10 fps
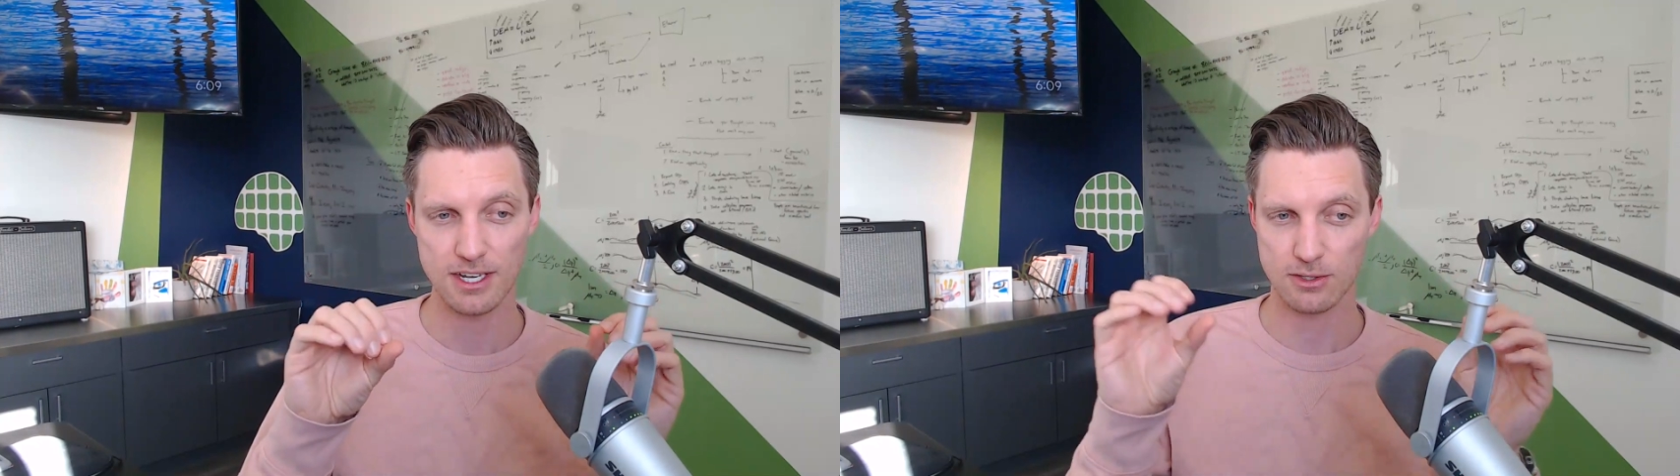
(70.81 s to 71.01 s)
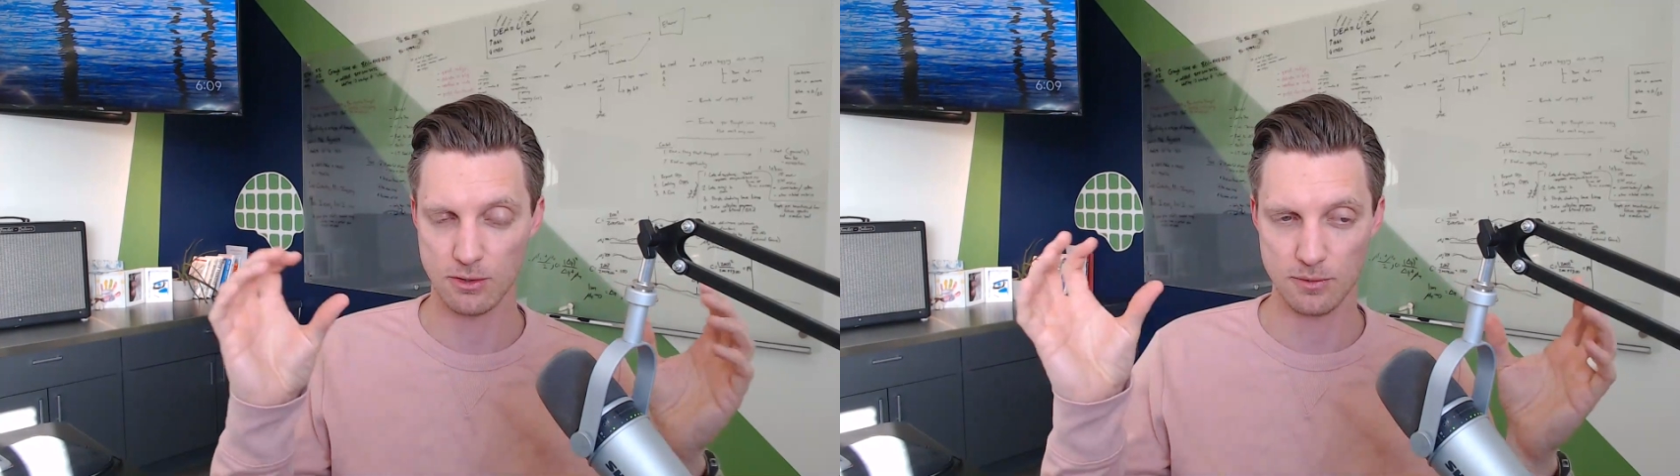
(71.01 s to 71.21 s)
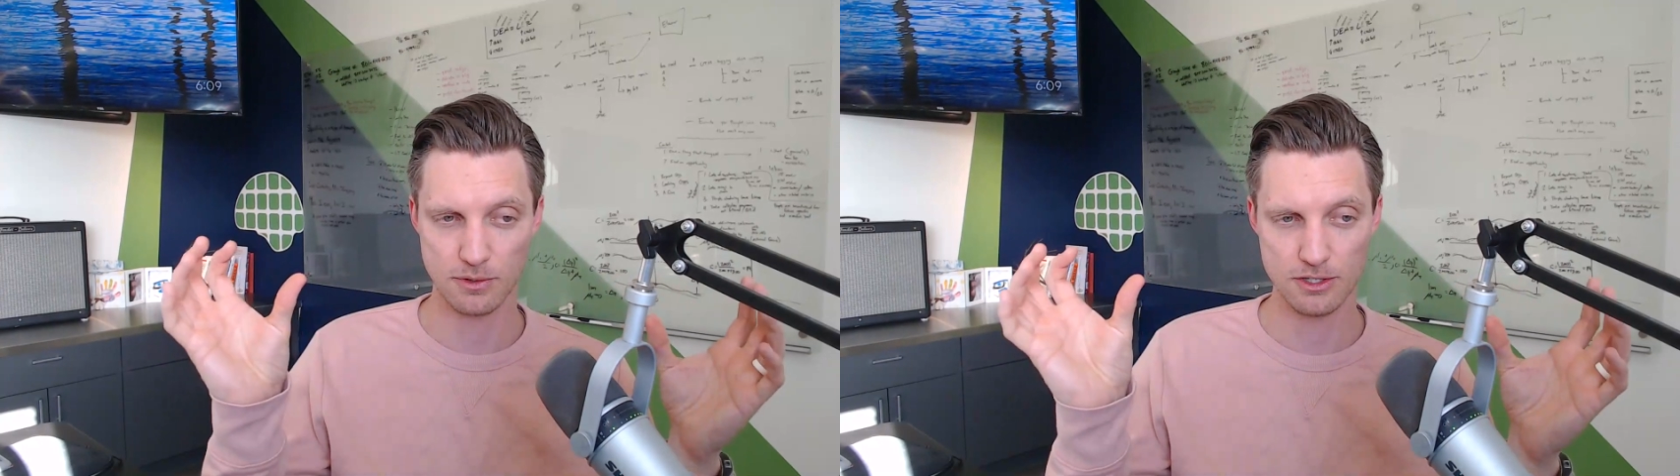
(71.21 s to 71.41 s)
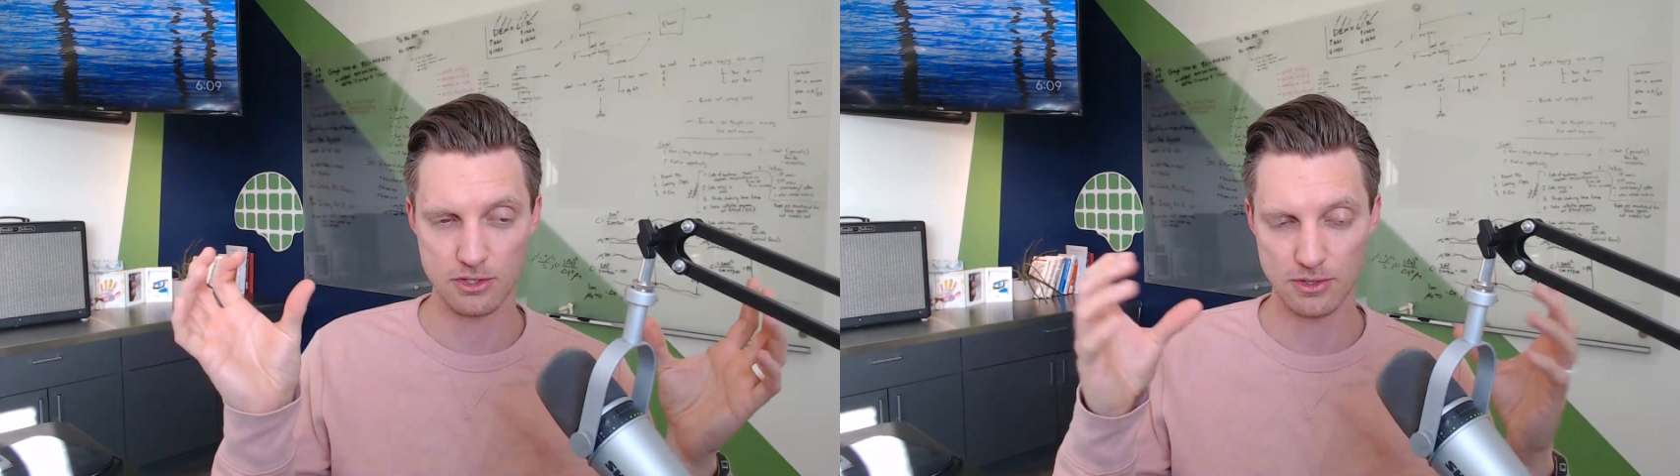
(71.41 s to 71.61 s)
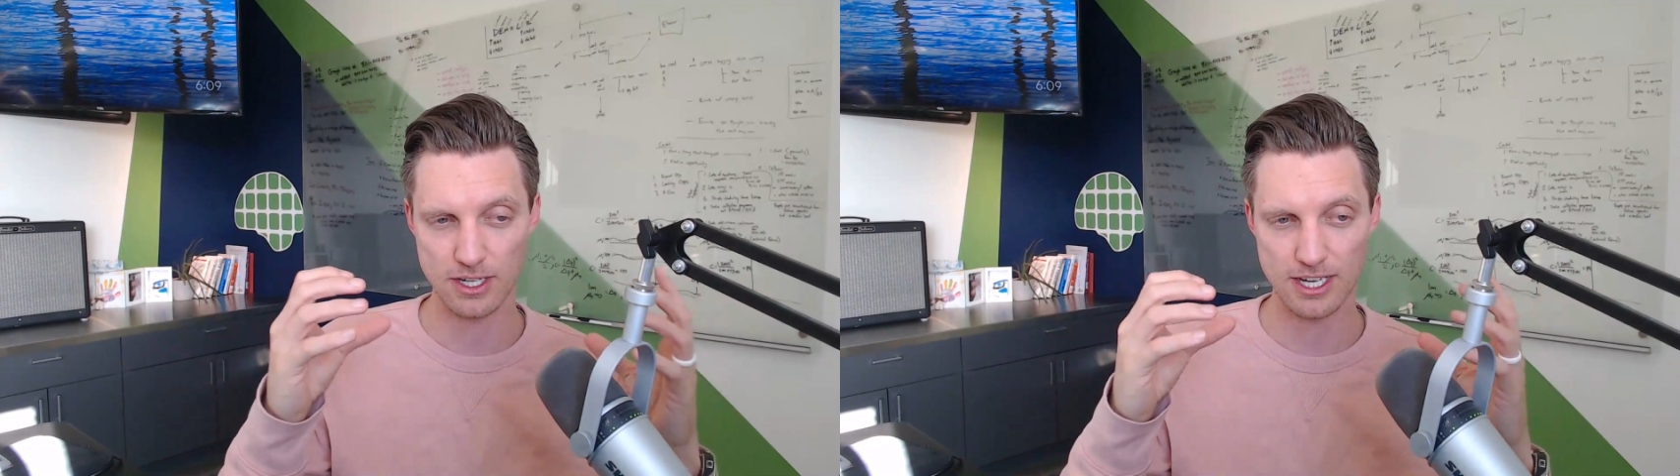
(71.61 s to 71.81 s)
It's horrible at
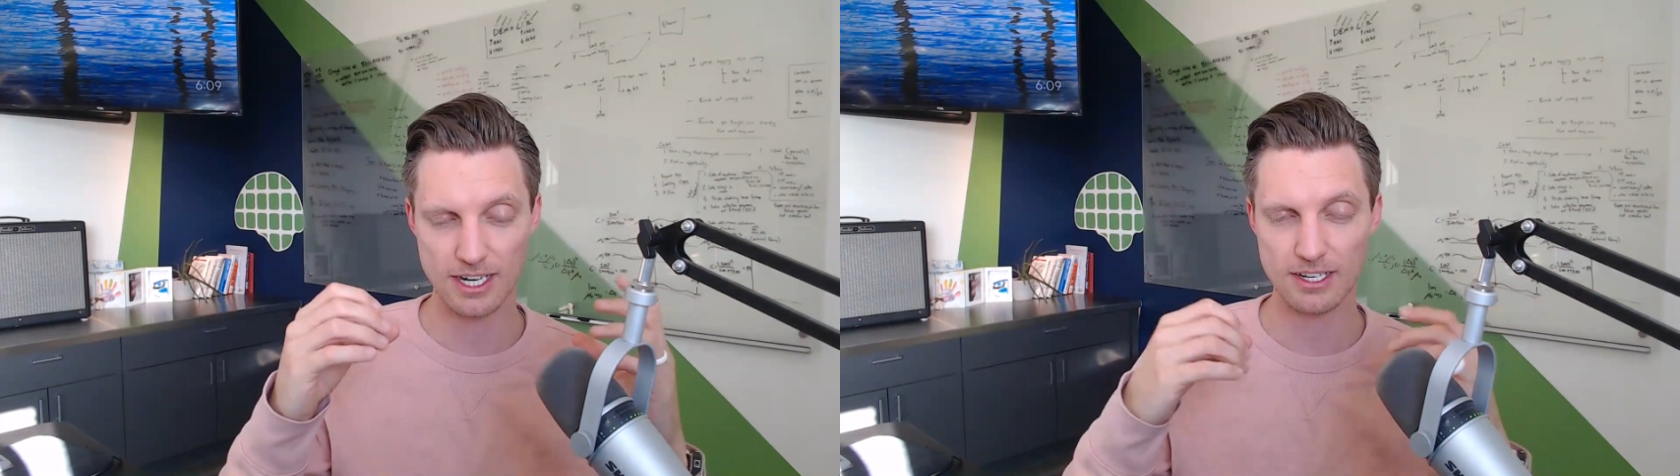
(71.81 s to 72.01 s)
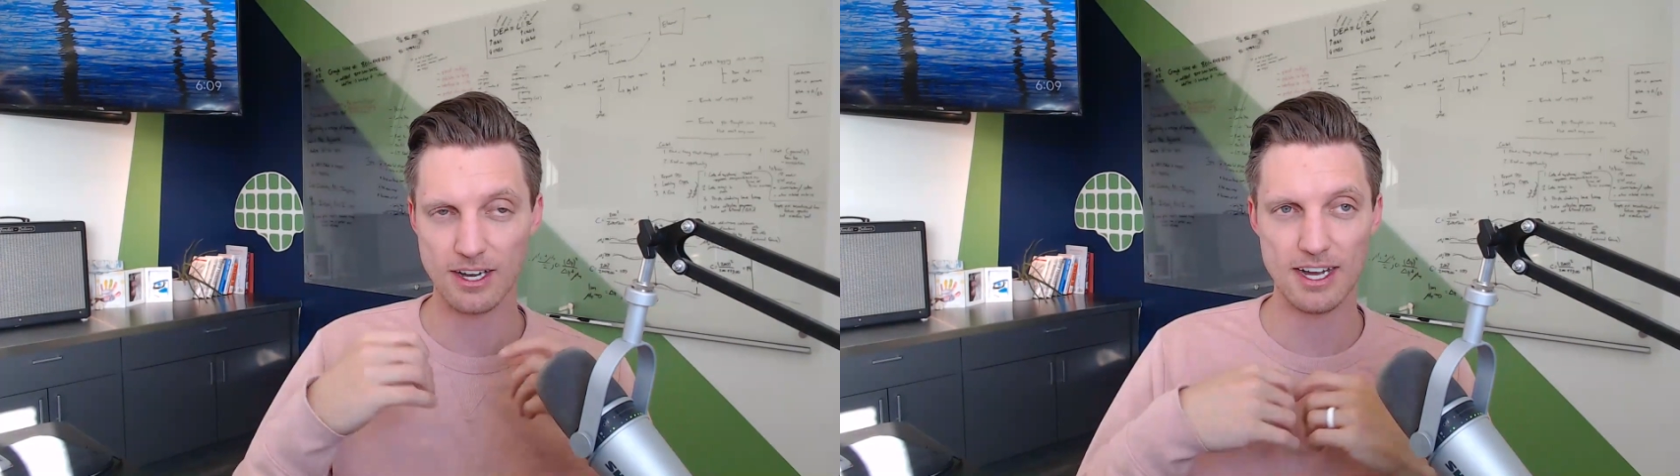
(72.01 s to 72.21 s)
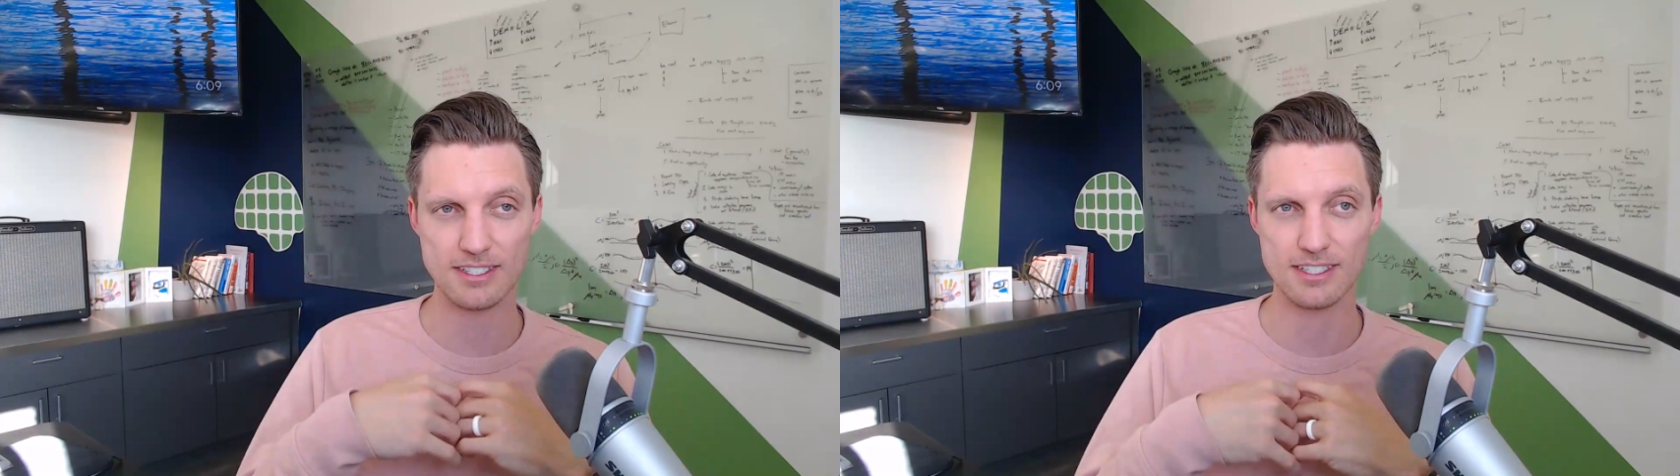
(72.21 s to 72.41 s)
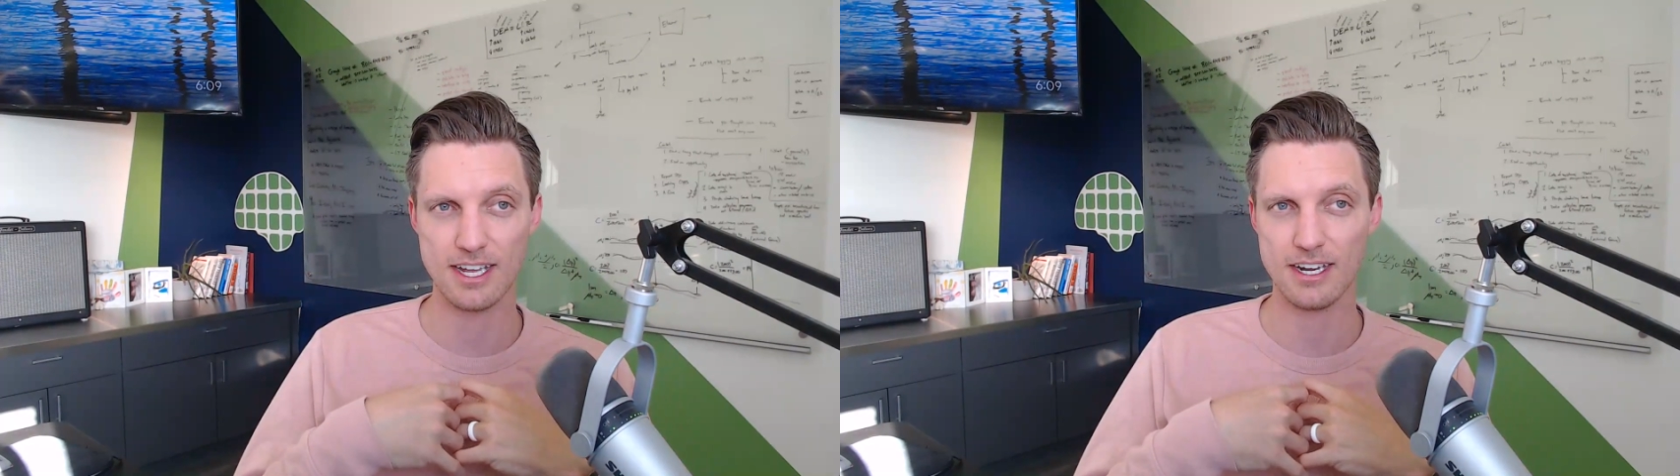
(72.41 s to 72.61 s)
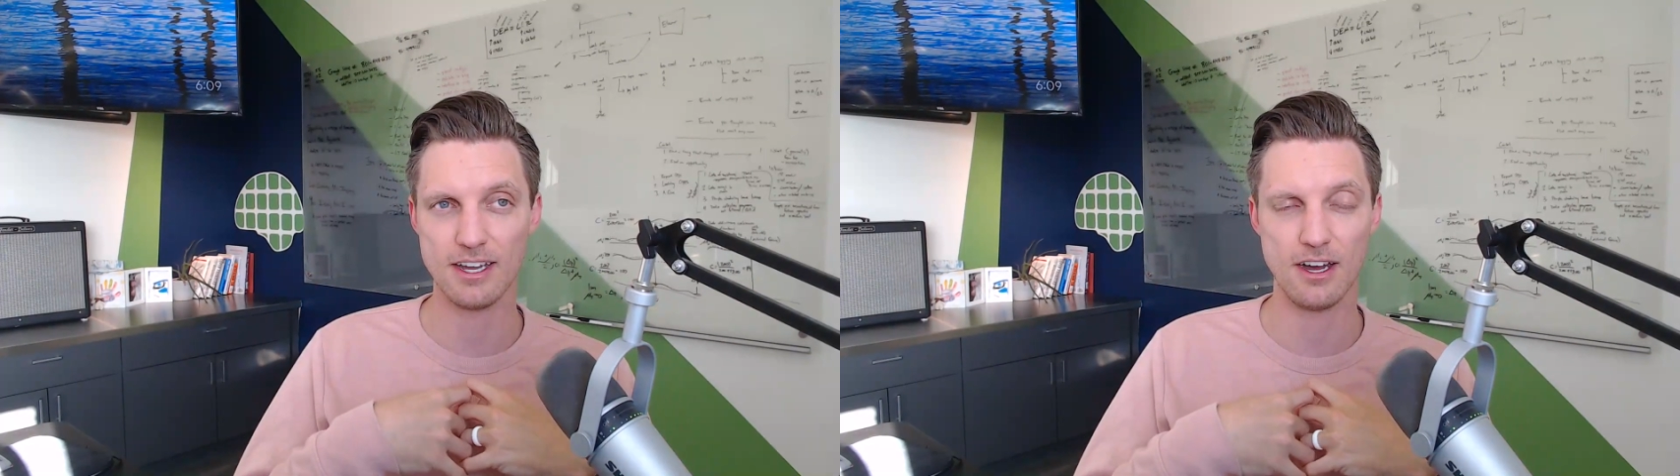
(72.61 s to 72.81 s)
joining in cost data.